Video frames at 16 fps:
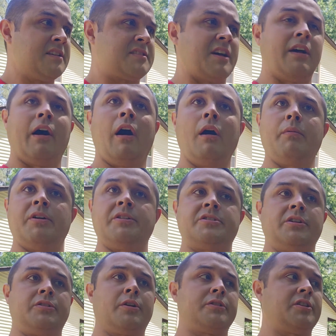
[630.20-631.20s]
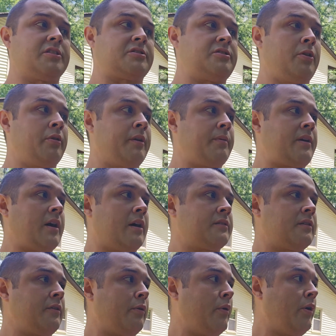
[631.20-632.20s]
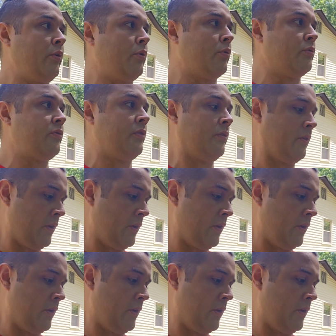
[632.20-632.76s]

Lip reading: say, oh, you're just doing it because of the rules.